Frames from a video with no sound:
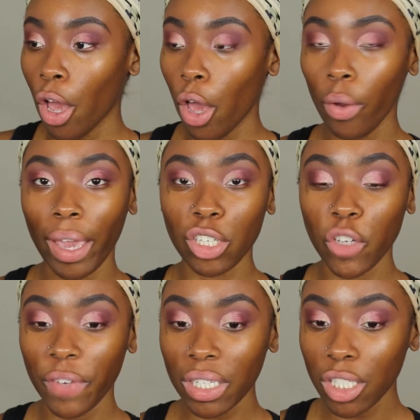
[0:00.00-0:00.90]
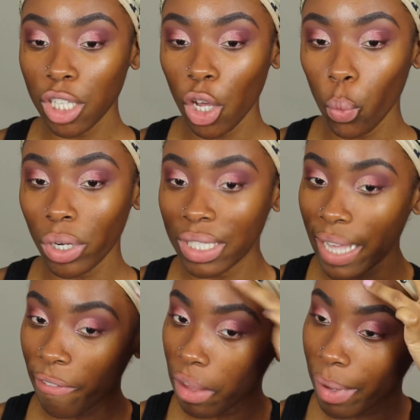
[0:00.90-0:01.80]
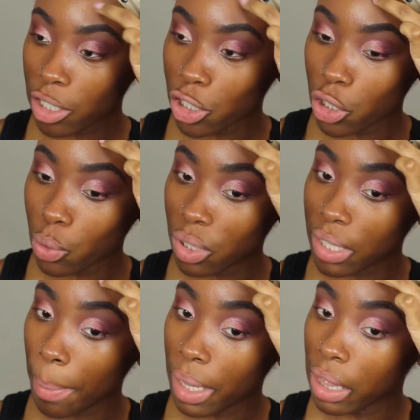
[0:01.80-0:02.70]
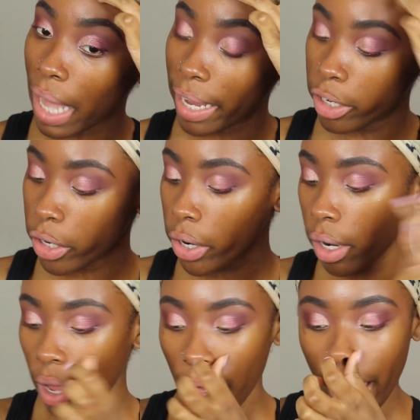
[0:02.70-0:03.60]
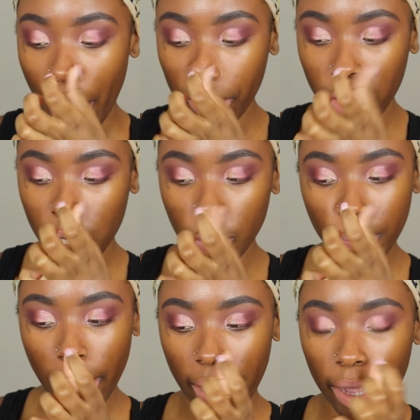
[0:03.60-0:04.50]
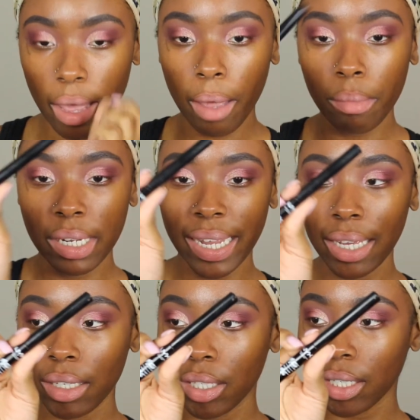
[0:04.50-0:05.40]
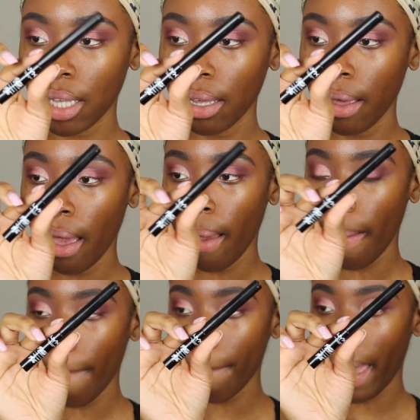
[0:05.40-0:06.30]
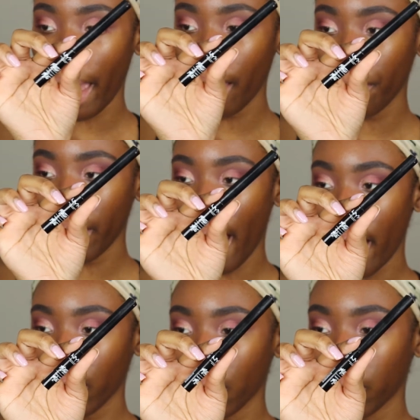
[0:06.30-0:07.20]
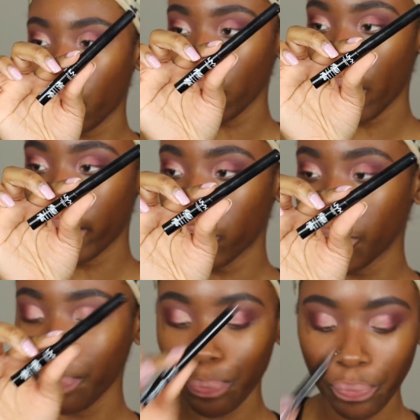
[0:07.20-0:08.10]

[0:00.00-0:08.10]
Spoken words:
Okay, so for this look, we're definitely about to do some liner. I'm going to use my NYX Matte Black Liquid Liner.